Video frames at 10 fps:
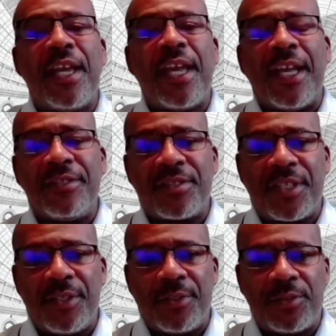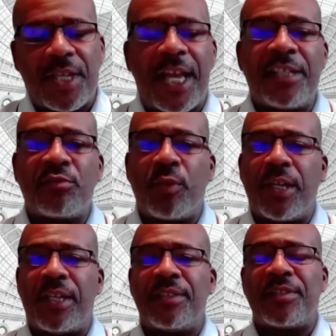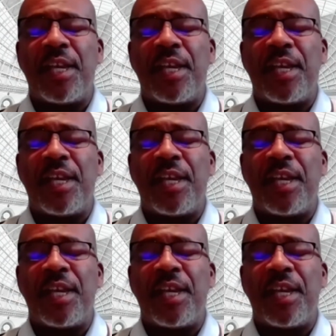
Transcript: and skills, as well as